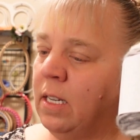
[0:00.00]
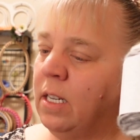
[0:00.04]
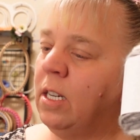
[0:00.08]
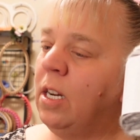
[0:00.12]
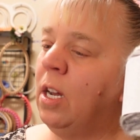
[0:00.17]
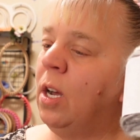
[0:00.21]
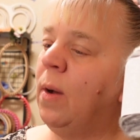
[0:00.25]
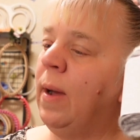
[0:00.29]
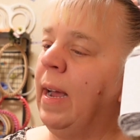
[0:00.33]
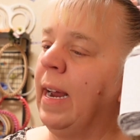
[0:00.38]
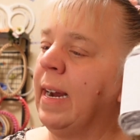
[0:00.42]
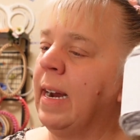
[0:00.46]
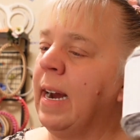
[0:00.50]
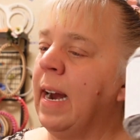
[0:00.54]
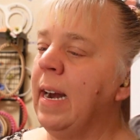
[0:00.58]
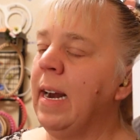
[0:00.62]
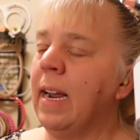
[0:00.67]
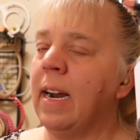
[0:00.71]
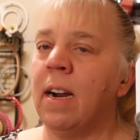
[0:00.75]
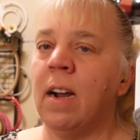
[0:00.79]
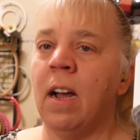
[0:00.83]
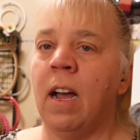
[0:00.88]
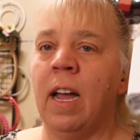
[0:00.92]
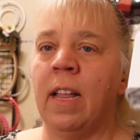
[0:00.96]
So I
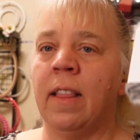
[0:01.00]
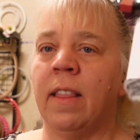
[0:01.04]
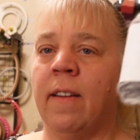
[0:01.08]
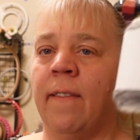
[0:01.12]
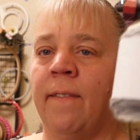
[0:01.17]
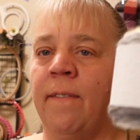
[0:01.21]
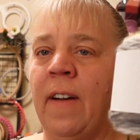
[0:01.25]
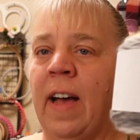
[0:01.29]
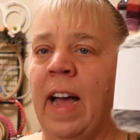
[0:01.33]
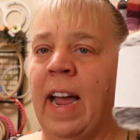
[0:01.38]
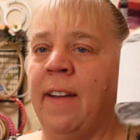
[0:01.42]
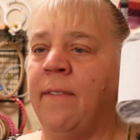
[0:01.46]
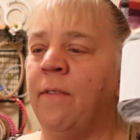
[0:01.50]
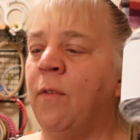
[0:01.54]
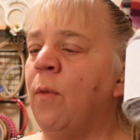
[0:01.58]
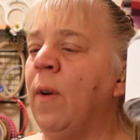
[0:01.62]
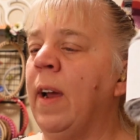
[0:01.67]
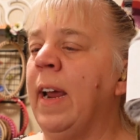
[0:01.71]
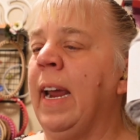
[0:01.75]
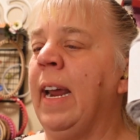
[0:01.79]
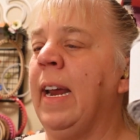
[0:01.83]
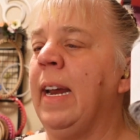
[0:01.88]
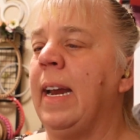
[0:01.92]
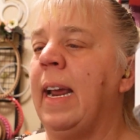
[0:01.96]
kind of got the 5
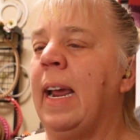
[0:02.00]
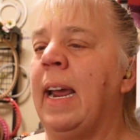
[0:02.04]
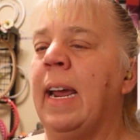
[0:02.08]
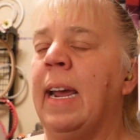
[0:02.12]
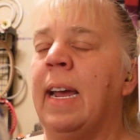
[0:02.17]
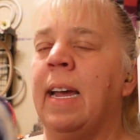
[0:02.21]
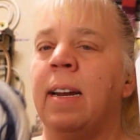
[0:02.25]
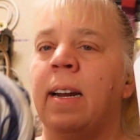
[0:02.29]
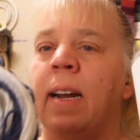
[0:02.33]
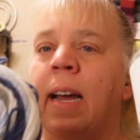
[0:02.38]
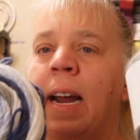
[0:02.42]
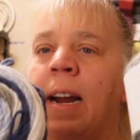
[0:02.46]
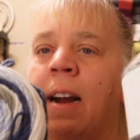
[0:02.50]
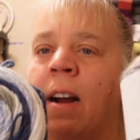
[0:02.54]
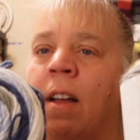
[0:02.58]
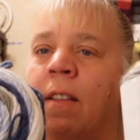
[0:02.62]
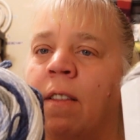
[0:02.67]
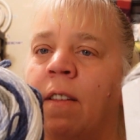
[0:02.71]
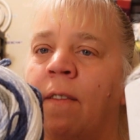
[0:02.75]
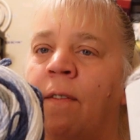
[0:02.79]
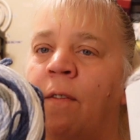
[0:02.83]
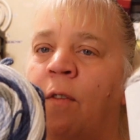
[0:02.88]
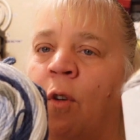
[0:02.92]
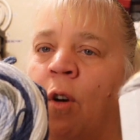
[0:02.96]
weight and I
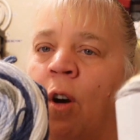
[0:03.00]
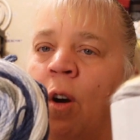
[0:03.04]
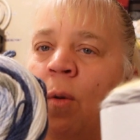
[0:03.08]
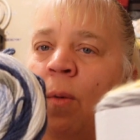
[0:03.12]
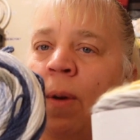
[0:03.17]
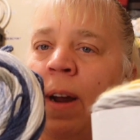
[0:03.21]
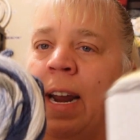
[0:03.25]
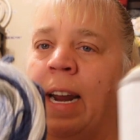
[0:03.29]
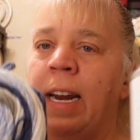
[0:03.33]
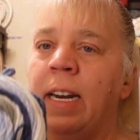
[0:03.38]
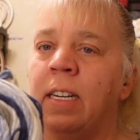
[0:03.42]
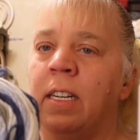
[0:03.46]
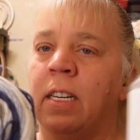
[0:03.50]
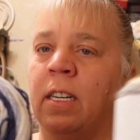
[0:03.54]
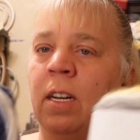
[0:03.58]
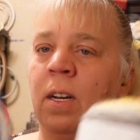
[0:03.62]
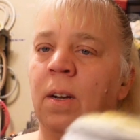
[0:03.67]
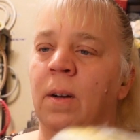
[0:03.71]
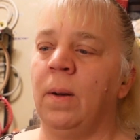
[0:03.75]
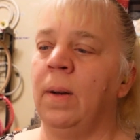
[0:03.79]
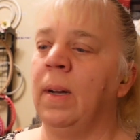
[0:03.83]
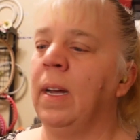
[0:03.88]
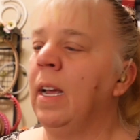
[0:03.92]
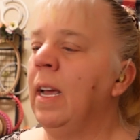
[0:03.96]
got the 4 weight.
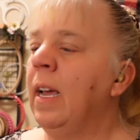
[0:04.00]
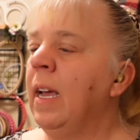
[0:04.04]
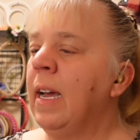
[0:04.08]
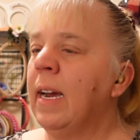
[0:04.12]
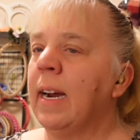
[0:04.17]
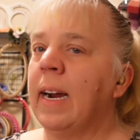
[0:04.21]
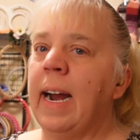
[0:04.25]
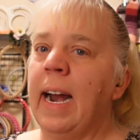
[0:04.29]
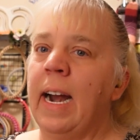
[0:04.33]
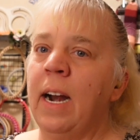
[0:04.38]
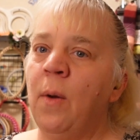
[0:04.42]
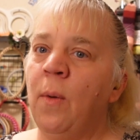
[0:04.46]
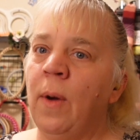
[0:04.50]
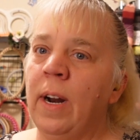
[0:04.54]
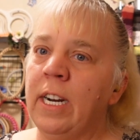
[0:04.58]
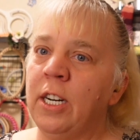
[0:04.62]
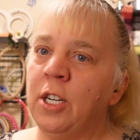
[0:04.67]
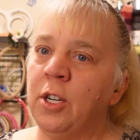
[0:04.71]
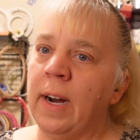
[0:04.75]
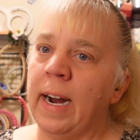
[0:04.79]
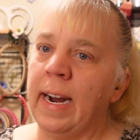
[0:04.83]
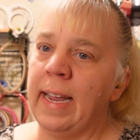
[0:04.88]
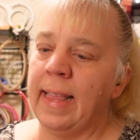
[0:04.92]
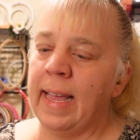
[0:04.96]
So kind of want
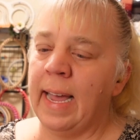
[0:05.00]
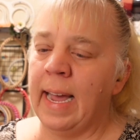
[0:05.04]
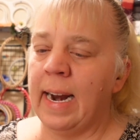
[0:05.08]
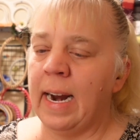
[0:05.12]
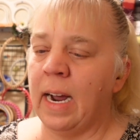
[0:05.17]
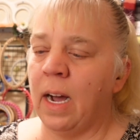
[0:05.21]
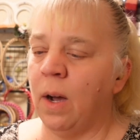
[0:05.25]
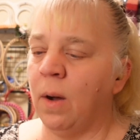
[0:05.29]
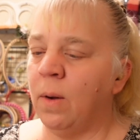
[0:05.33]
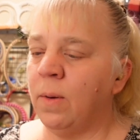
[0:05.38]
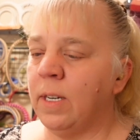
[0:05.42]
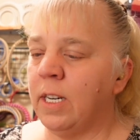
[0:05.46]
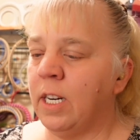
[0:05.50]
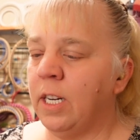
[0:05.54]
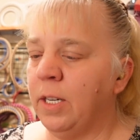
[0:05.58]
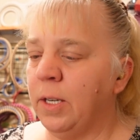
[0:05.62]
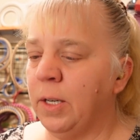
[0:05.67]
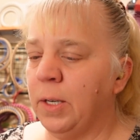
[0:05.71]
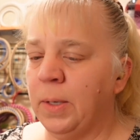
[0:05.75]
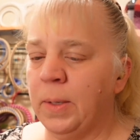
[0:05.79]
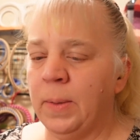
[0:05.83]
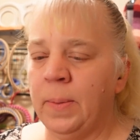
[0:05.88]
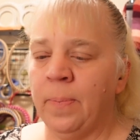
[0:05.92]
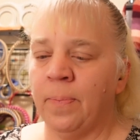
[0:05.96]
to try that out
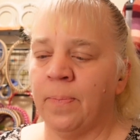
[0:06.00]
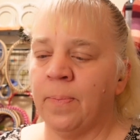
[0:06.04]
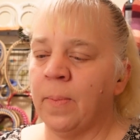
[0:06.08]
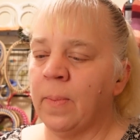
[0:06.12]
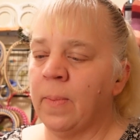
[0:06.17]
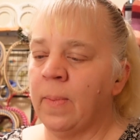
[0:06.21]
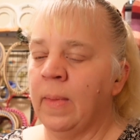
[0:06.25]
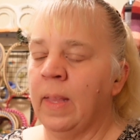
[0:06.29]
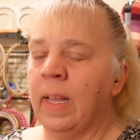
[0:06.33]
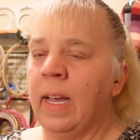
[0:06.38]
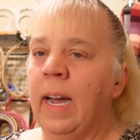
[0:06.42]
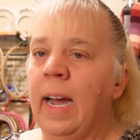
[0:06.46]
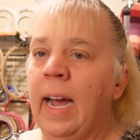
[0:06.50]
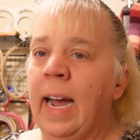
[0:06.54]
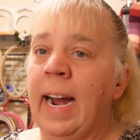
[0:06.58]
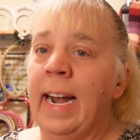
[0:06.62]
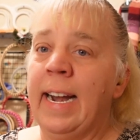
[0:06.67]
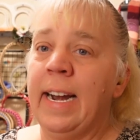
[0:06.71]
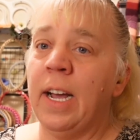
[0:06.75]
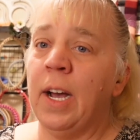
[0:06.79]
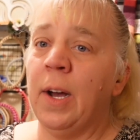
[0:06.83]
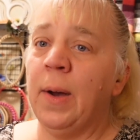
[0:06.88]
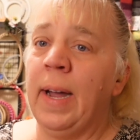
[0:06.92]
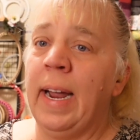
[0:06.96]
too.
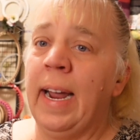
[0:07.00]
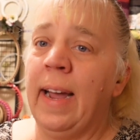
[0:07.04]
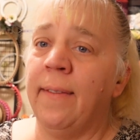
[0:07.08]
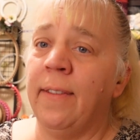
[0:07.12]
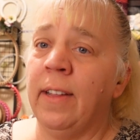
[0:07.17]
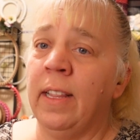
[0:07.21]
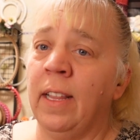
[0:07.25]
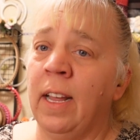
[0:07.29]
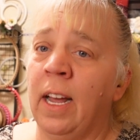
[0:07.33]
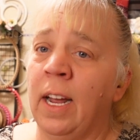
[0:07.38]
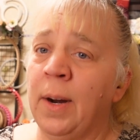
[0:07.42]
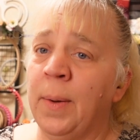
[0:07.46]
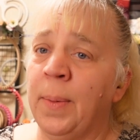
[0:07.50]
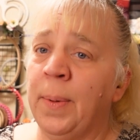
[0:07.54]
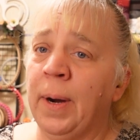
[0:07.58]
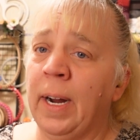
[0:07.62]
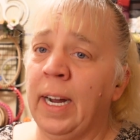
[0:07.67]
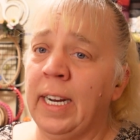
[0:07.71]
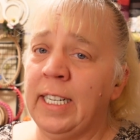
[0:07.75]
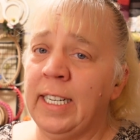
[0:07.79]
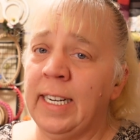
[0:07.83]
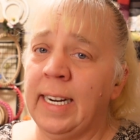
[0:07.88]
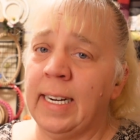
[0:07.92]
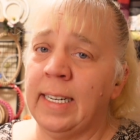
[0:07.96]
I know I have a lot of
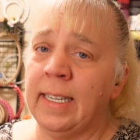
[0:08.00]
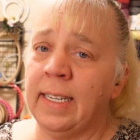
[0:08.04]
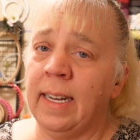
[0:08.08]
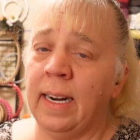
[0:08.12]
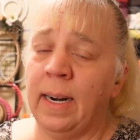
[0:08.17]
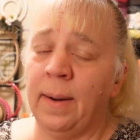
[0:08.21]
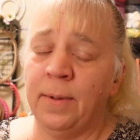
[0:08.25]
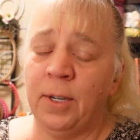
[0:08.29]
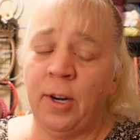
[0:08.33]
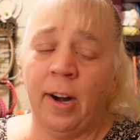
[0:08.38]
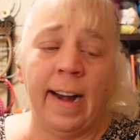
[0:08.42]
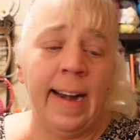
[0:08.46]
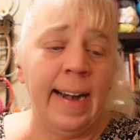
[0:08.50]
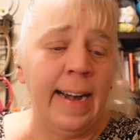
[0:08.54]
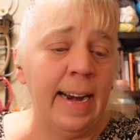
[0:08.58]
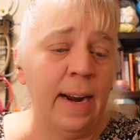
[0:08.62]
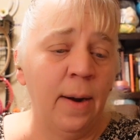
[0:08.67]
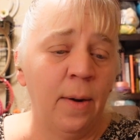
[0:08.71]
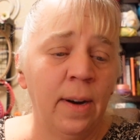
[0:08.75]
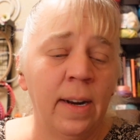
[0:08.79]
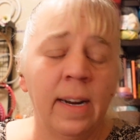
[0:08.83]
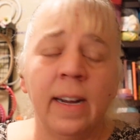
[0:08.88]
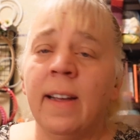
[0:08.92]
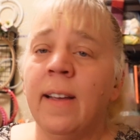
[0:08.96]
projects that I'm trying
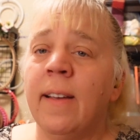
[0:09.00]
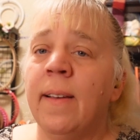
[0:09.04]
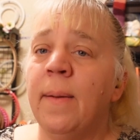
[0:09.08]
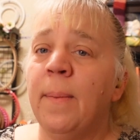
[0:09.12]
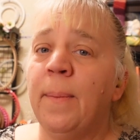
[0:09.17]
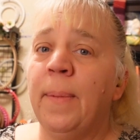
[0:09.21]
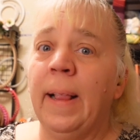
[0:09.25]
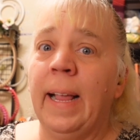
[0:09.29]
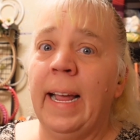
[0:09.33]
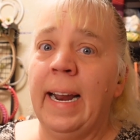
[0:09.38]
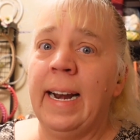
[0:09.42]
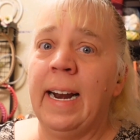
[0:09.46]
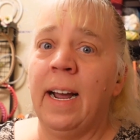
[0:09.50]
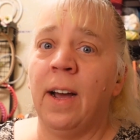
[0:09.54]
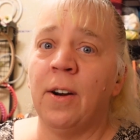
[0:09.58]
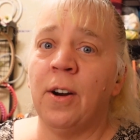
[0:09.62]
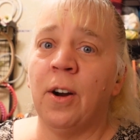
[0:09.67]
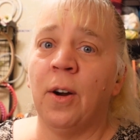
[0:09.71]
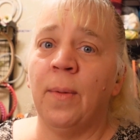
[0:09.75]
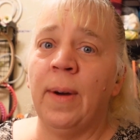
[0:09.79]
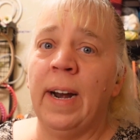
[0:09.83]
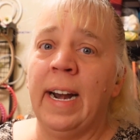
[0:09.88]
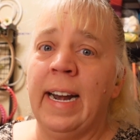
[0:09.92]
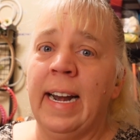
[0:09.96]
to plan
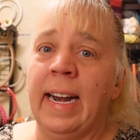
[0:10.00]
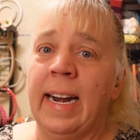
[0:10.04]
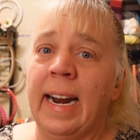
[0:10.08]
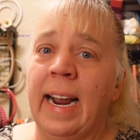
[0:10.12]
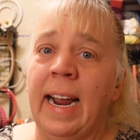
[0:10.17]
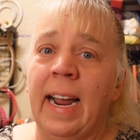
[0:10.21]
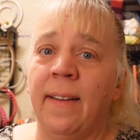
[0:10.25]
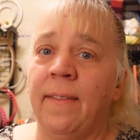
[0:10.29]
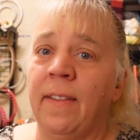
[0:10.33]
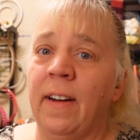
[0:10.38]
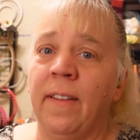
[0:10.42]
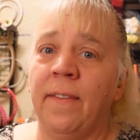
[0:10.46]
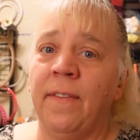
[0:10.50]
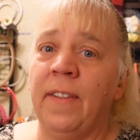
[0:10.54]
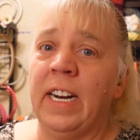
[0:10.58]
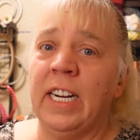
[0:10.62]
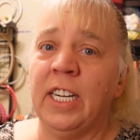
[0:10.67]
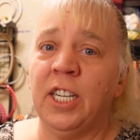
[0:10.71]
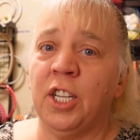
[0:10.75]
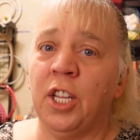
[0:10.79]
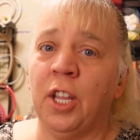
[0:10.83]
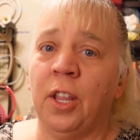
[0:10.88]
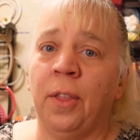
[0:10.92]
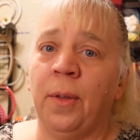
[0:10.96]
out already, and I haven't even
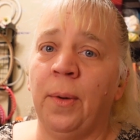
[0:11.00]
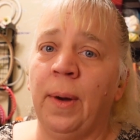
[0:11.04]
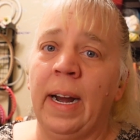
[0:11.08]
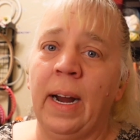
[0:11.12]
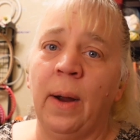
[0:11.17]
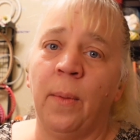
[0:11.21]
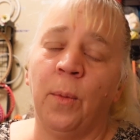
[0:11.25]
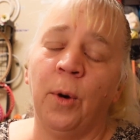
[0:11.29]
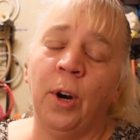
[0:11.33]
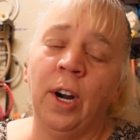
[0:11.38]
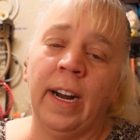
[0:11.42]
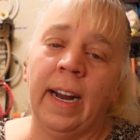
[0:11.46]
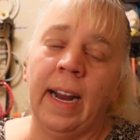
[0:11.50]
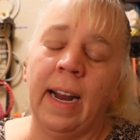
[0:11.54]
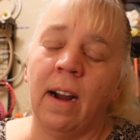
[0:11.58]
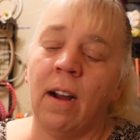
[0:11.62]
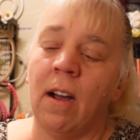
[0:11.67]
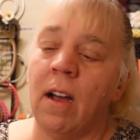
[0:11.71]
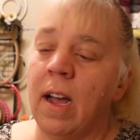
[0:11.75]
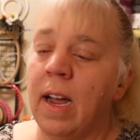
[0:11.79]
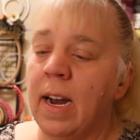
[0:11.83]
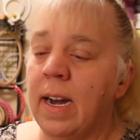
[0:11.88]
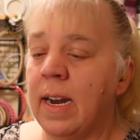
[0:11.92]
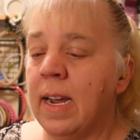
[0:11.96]
finished the 3 I'm
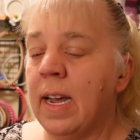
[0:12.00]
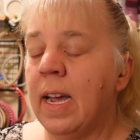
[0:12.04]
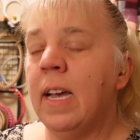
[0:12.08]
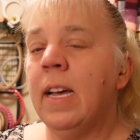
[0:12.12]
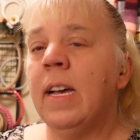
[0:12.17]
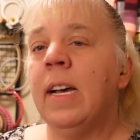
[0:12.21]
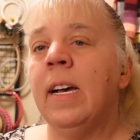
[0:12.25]
working on.